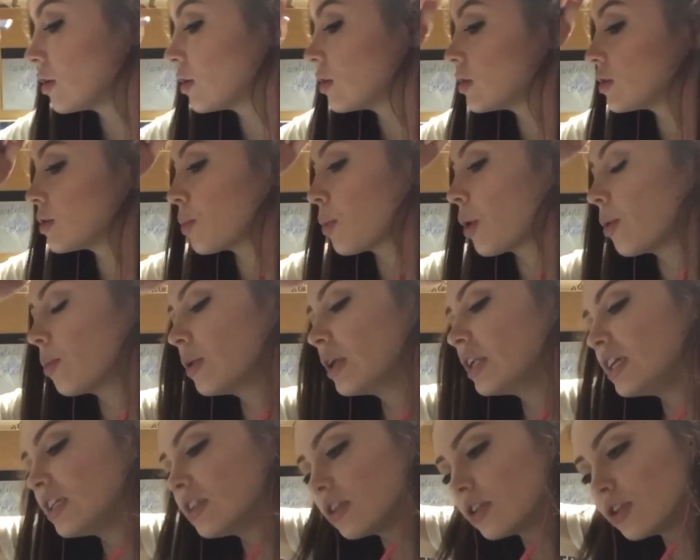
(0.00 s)
so what we
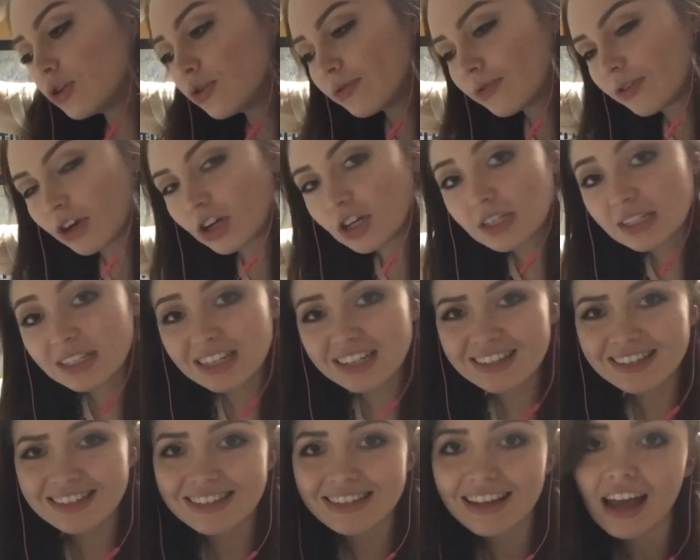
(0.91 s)
need to do first
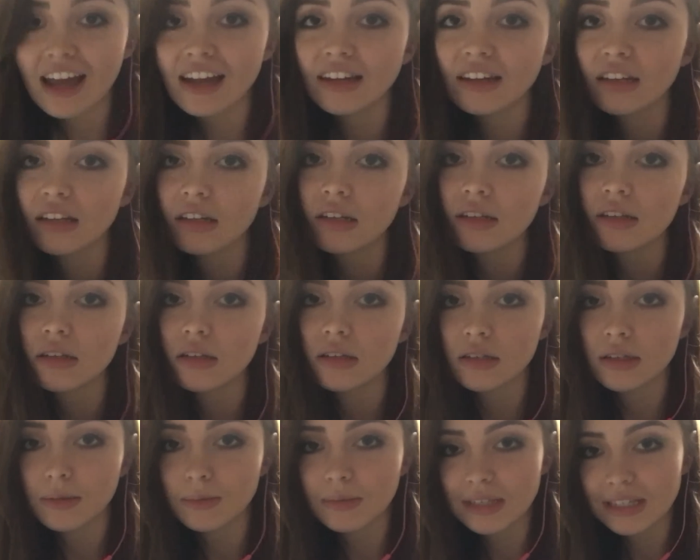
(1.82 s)
is set
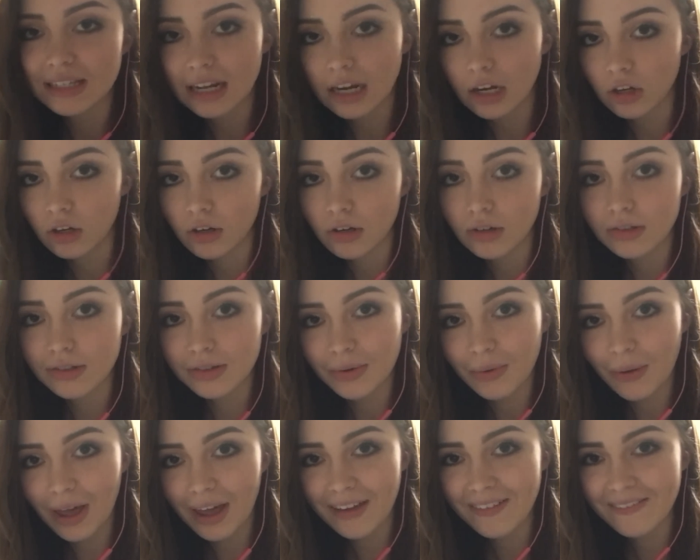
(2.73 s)
some standards,
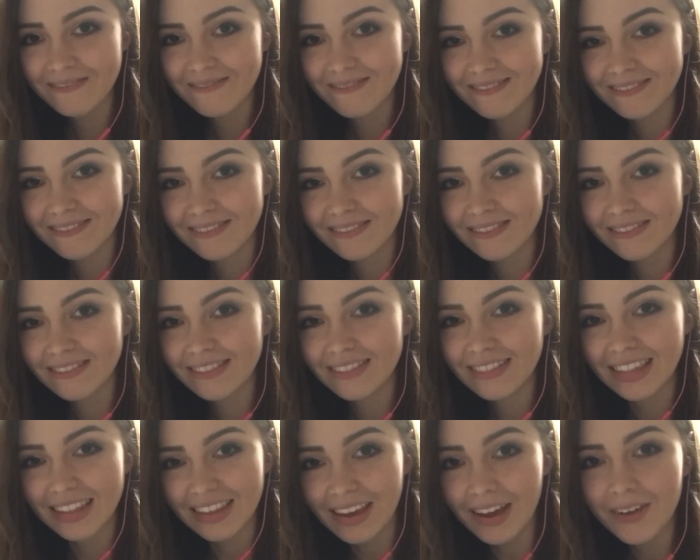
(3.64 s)
okay?
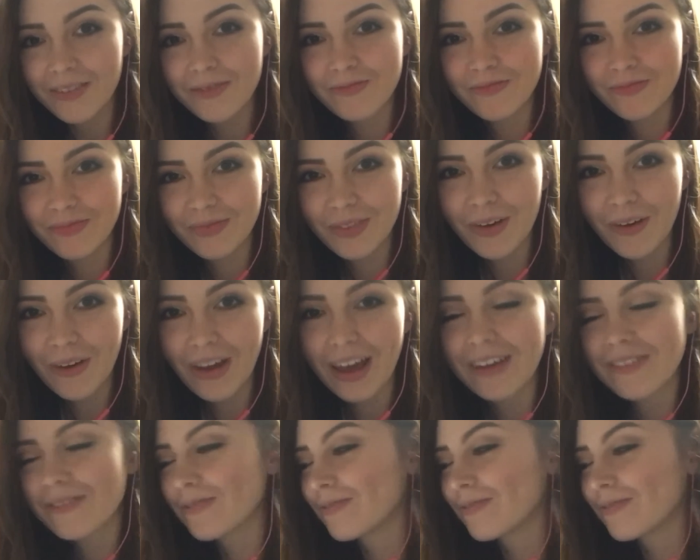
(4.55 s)
Yeah, okay.